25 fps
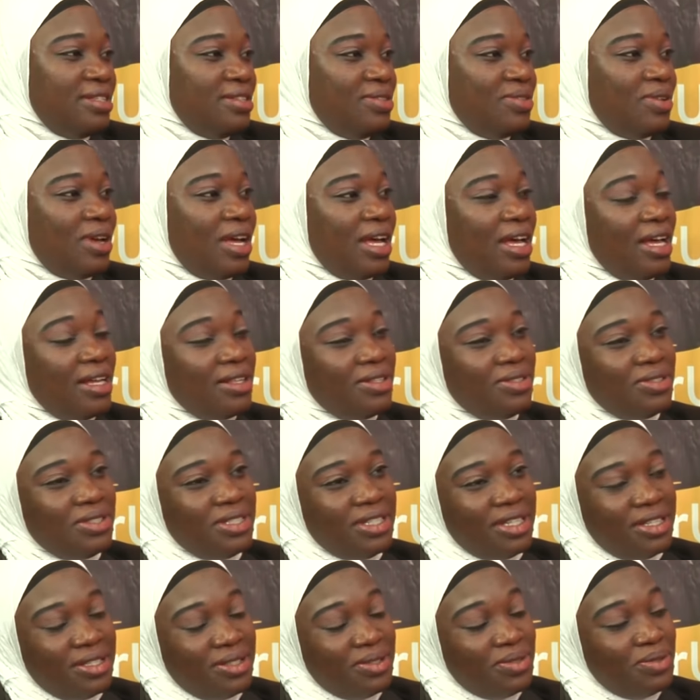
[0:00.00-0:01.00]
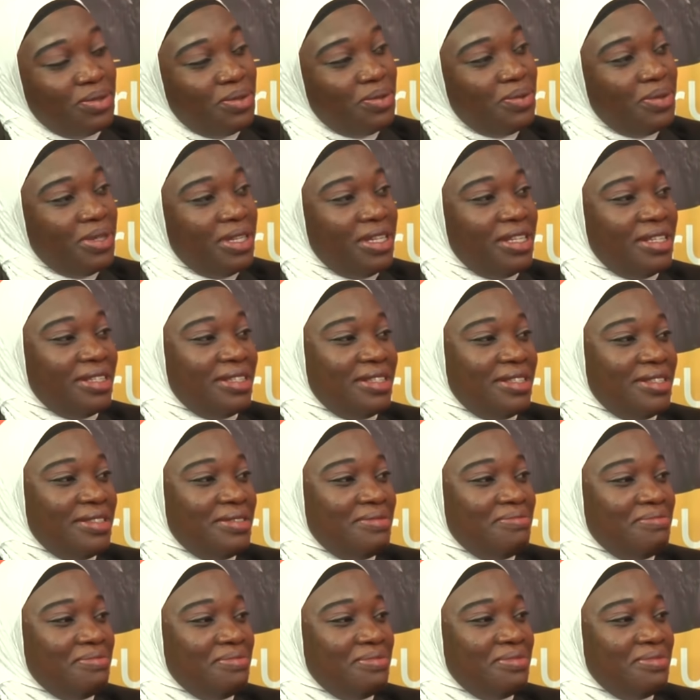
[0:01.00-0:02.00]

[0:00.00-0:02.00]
So I had to just go with it.